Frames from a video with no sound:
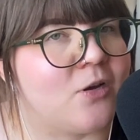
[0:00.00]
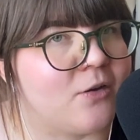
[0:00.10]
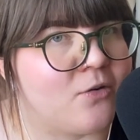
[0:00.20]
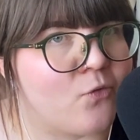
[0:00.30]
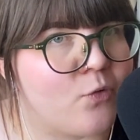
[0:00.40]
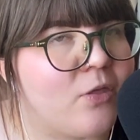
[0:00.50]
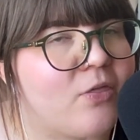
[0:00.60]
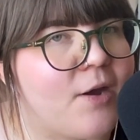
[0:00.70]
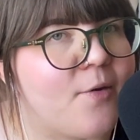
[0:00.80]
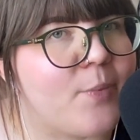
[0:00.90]
it over with a
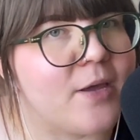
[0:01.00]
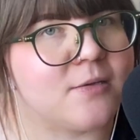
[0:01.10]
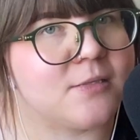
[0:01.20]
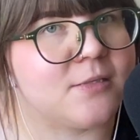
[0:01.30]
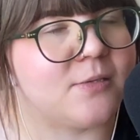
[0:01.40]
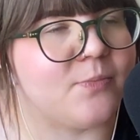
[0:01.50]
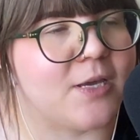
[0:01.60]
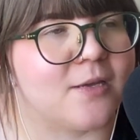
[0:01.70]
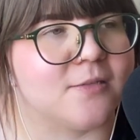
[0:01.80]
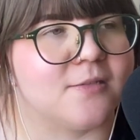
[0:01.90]
therapist
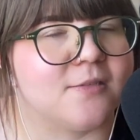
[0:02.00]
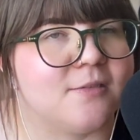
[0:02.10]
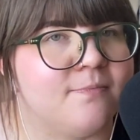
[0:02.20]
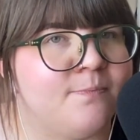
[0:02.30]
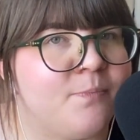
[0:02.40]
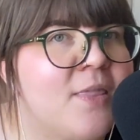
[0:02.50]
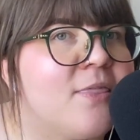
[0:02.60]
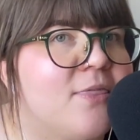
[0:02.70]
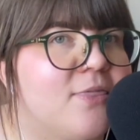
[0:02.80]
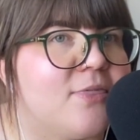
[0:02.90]
because
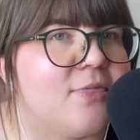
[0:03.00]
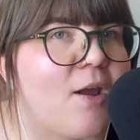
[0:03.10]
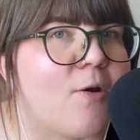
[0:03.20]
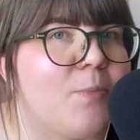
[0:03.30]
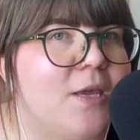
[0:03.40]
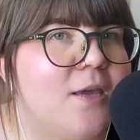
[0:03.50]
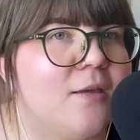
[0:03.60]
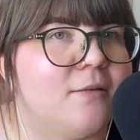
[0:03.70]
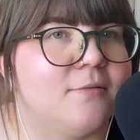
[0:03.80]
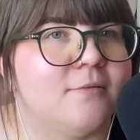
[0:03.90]
therapy?
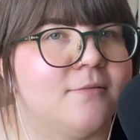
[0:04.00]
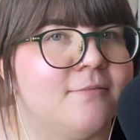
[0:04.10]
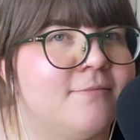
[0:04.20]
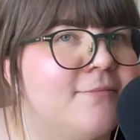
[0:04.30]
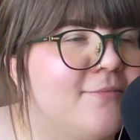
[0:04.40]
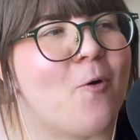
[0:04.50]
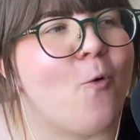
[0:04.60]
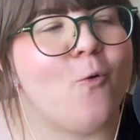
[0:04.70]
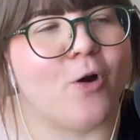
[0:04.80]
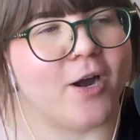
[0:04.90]

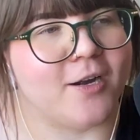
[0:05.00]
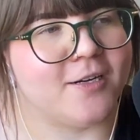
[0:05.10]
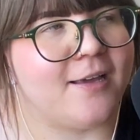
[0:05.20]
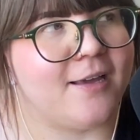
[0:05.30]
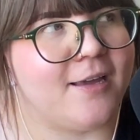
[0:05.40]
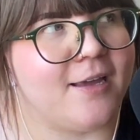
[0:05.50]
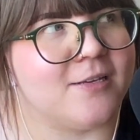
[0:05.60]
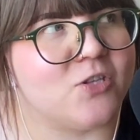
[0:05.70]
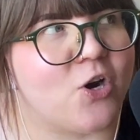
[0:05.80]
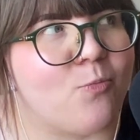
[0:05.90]
Or is
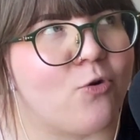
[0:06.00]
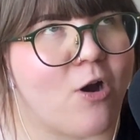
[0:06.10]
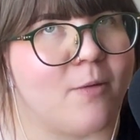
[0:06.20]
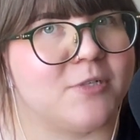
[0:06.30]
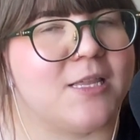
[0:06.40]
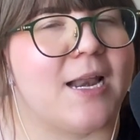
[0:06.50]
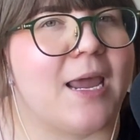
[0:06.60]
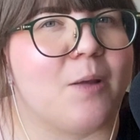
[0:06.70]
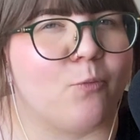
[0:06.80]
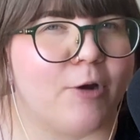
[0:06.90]
there a prompt that I
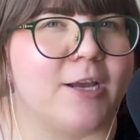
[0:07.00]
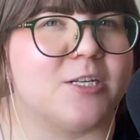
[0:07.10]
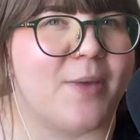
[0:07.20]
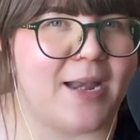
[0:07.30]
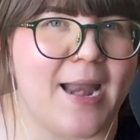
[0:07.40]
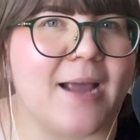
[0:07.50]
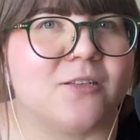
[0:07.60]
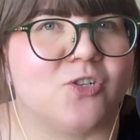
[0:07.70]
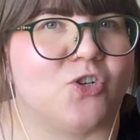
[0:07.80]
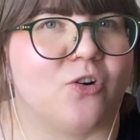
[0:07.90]
can bring to my
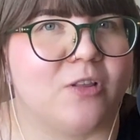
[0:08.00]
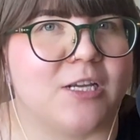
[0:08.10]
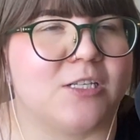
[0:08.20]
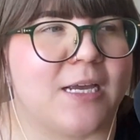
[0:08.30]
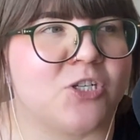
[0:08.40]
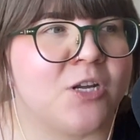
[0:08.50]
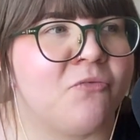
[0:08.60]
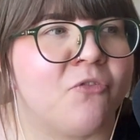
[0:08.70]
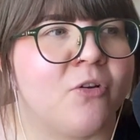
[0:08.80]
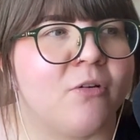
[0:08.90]
next journaling session
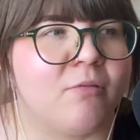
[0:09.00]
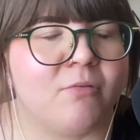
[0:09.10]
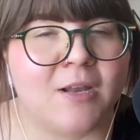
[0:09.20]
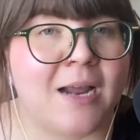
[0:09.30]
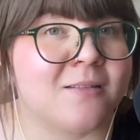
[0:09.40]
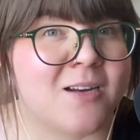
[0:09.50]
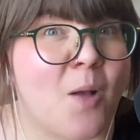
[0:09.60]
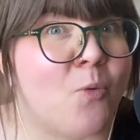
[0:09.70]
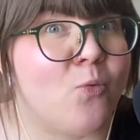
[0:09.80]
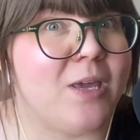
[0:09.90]
for the next
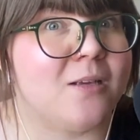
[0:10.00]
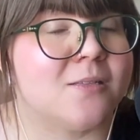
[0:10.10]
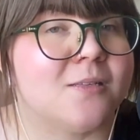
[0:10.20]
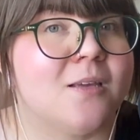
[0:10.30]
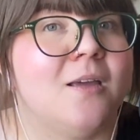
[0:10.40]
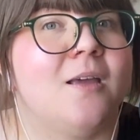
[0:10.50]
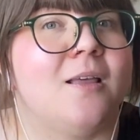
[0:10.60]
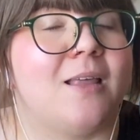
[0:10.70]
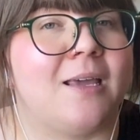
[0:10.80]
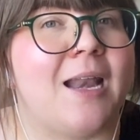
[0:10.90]
couple weeks
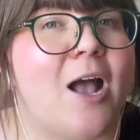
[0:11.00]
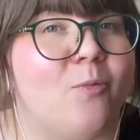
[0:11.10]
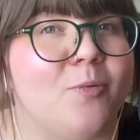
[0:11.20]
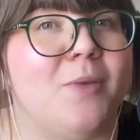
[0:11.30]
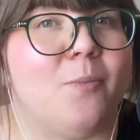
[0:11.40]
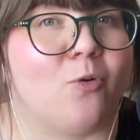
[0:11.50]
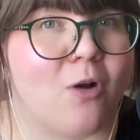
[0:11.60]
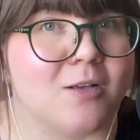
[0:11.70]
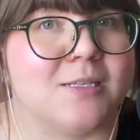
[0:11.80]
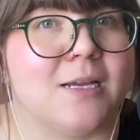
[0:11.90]
that can help me
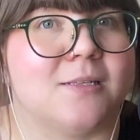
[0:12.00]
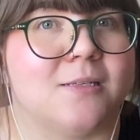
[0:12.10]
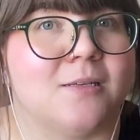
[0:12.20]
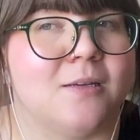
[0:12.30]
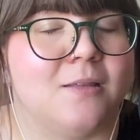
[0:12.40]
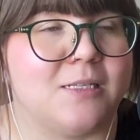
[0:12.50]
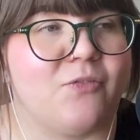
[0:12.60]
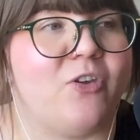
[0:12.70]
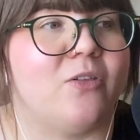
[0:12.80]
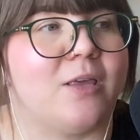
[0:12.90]
process this
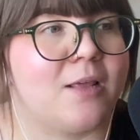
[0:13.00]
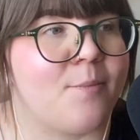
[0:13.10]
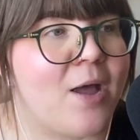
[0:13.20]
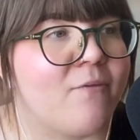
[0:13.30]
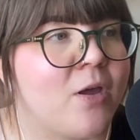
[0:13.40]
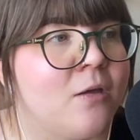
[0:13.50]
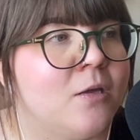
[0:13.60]
feeling that I'm having?